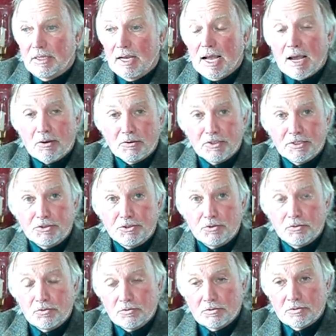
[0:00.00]
How did
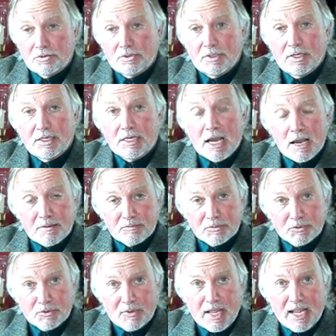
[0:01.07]
you come
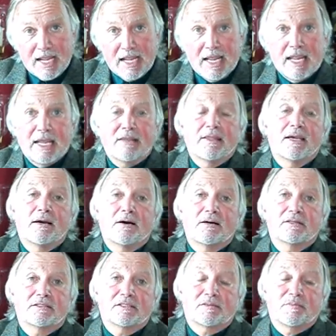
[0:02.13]
to AA, they
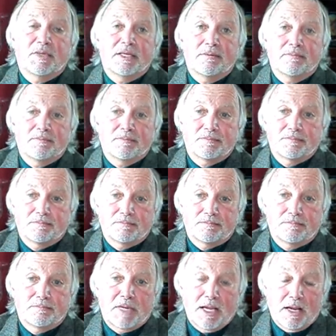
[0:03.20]
asked me.
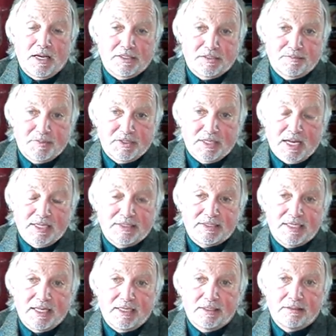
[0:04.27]
My husband, I
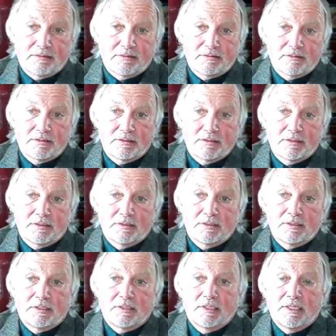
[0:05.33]
said.
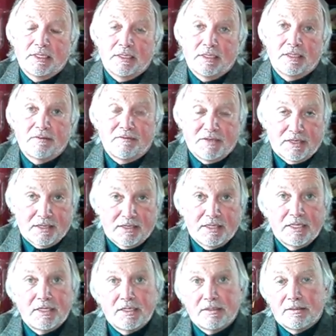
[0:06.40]
The vicar,
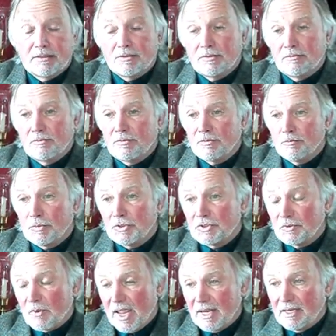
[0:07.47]
he
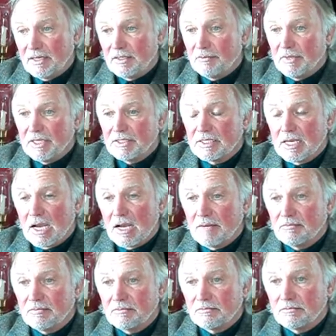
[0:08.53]
persuaded me to
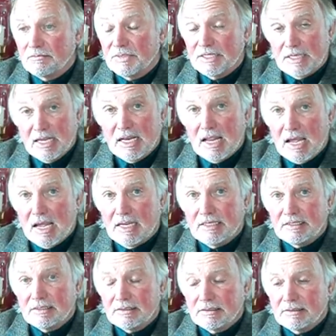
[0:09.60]
come, but I lied.